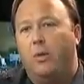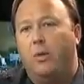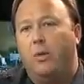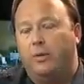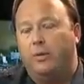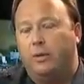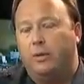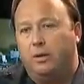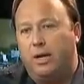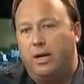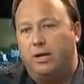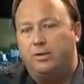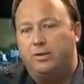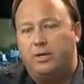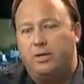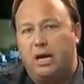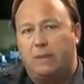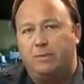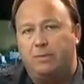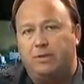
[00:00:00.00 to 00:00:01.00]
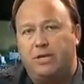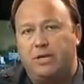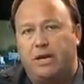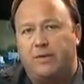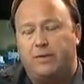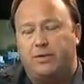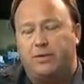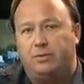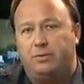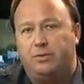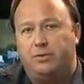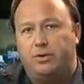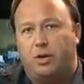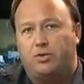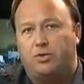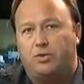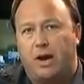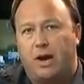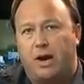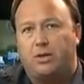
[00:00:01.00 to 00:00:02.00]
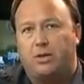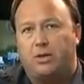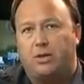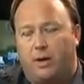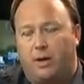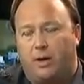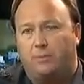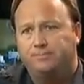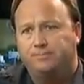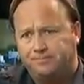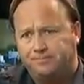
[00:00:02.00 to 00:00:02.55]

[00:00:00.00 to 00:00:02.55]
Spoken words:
blowing the little kids up inside the church records